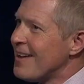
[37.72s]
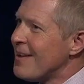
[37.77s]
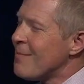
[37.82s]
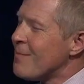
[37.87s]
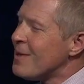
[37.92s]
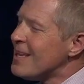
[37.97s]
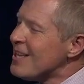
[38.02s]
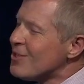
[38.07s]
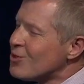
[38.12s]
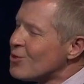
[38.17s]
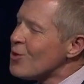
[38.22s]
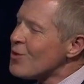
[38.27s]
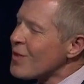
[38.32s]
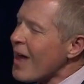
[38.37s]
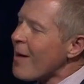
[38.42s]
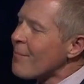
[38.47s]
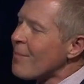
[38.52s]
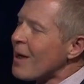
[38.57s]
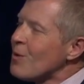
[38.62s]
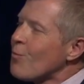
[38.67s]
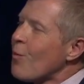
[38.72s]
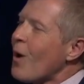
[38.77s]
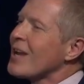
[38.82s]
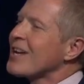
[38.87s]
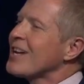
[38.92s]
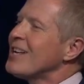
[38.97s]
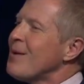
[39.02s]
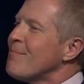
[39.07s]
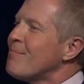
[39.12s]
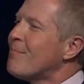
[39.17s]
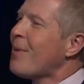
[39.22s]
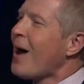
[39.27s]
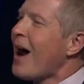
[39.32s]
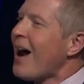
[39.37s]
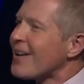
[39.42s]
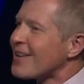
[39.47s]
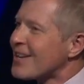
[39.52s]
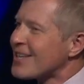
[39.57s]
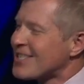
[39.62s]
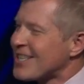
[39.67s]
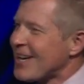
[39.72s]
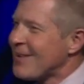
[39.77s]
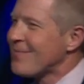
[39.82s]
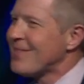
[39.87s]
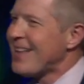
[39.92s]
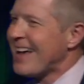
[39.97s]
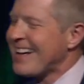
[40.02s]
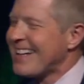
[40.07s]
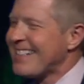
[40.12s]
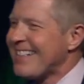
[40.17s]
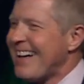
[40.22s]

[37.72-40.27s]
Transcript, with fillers: Liberal no, do working no, in partnership. No, you, you, you,